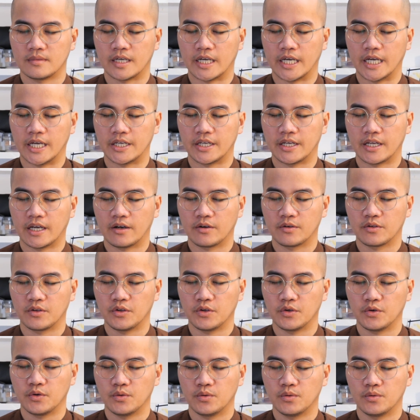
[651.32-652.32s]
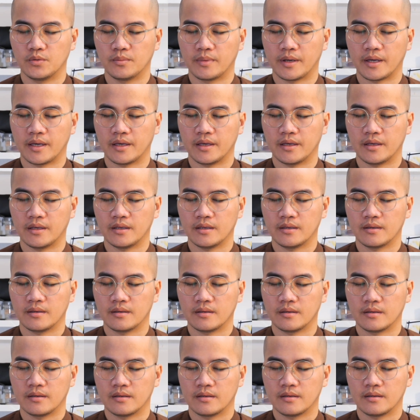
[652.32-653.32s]
and now you may
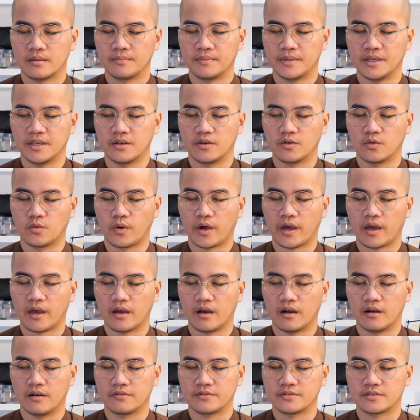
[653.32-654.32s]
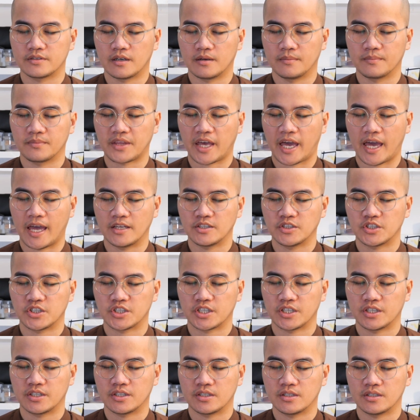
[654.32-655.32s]
be aware of some
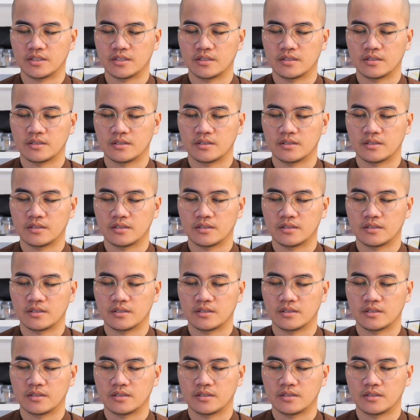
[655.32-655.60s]
tension